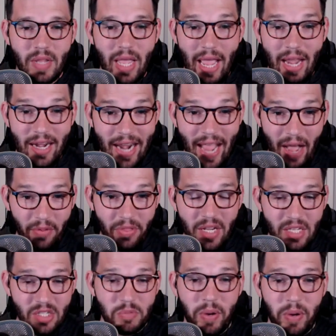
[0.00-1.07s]
And now that
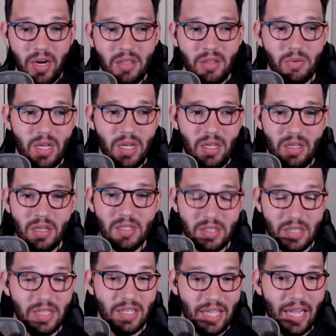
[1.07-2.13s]
he's putting the way he
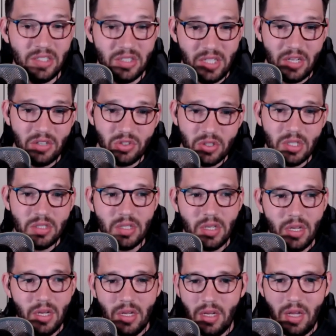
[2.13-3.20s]
is, the guy's dangerous.
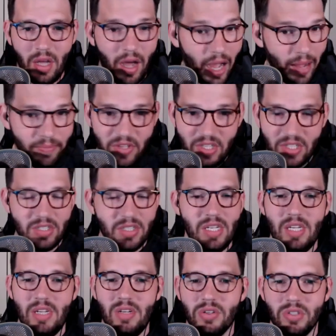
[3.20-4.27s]
Obviously,
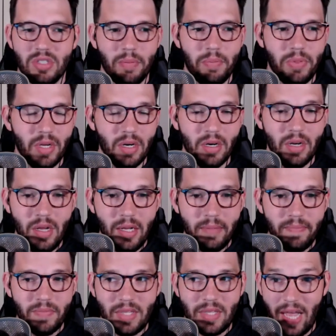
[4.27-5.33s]
Eagle's up there.
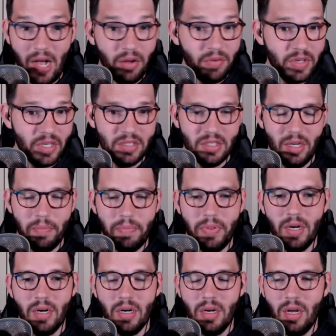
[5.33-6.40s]
Calvin is up
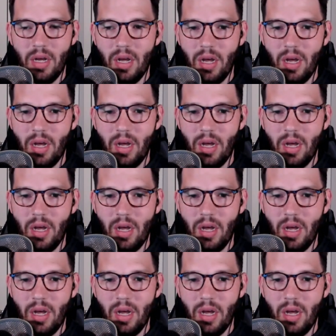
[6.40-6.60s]
there.